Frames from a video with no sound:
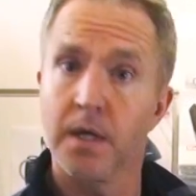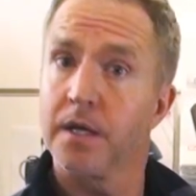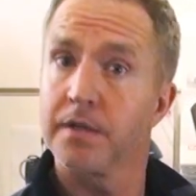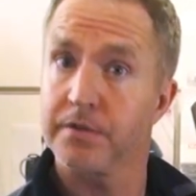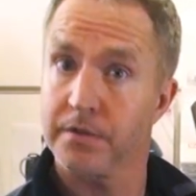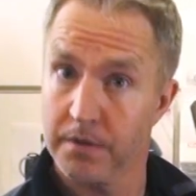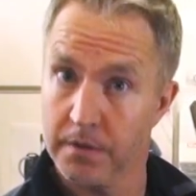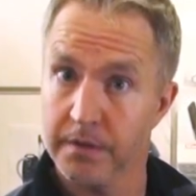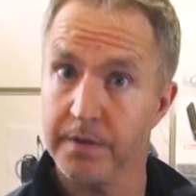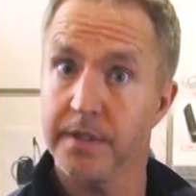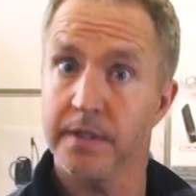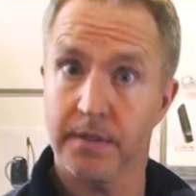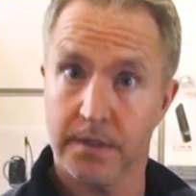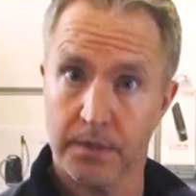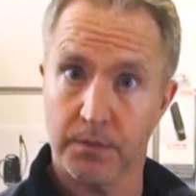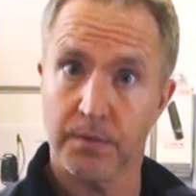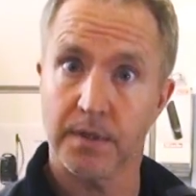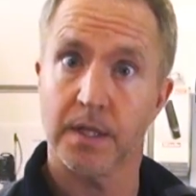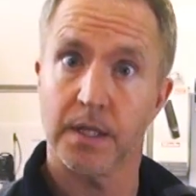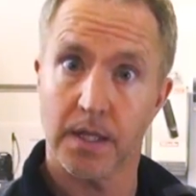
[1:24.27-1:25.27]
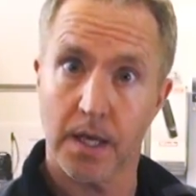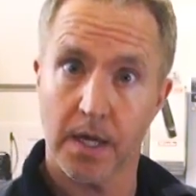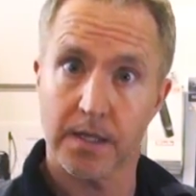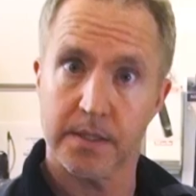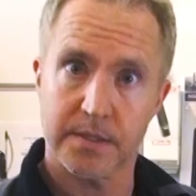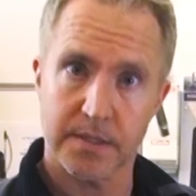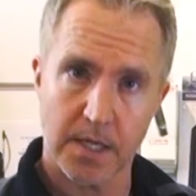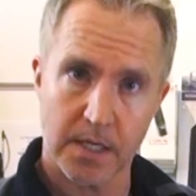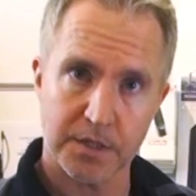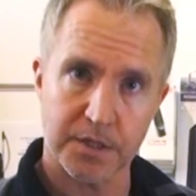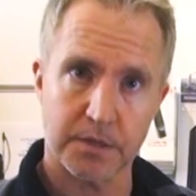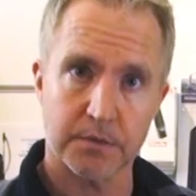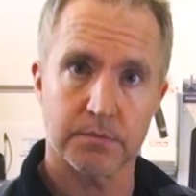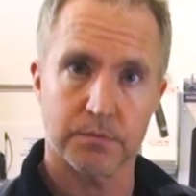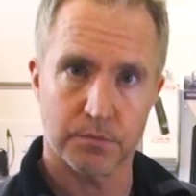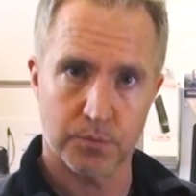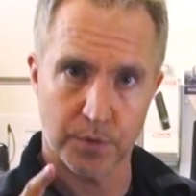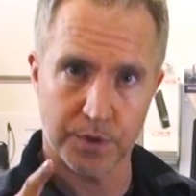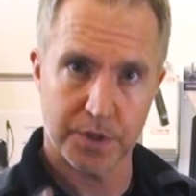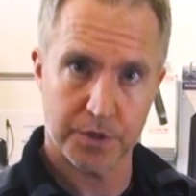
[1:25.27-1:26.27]
so you're dealing with a lot of suction,
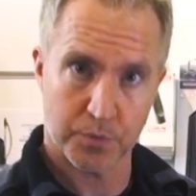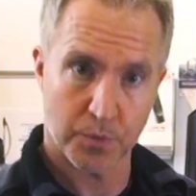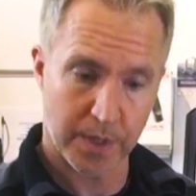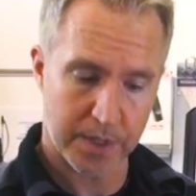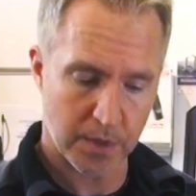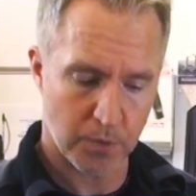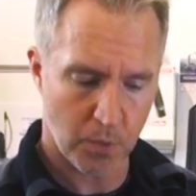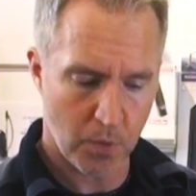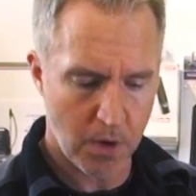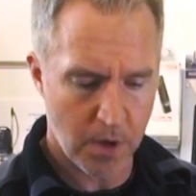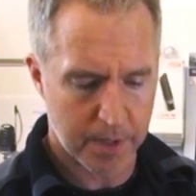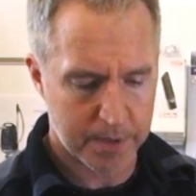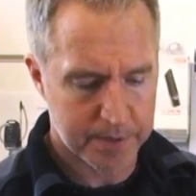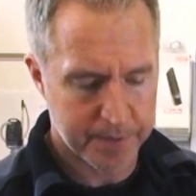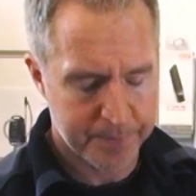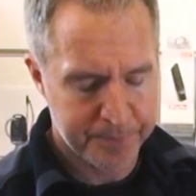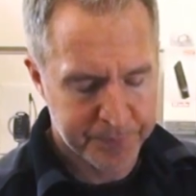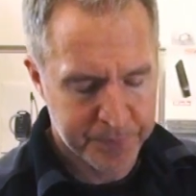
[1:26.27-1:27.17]
which is what you want.